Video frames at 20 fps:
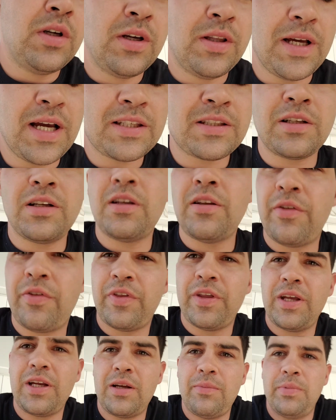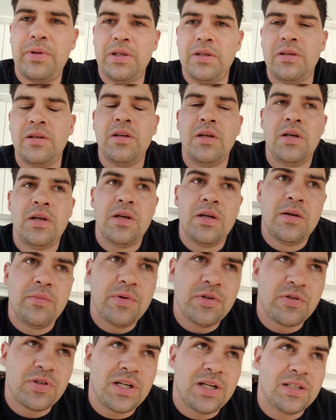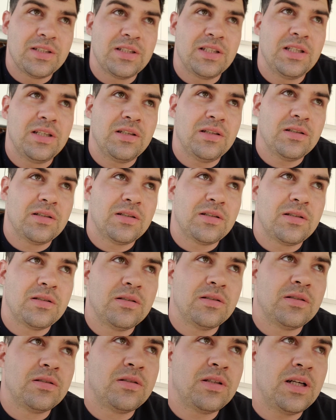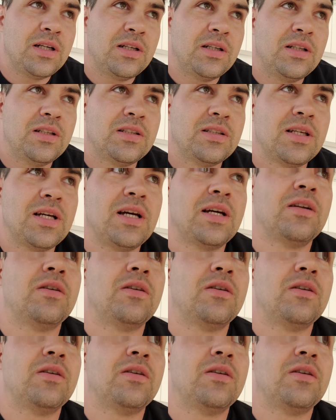That's another thing I've been trying to decide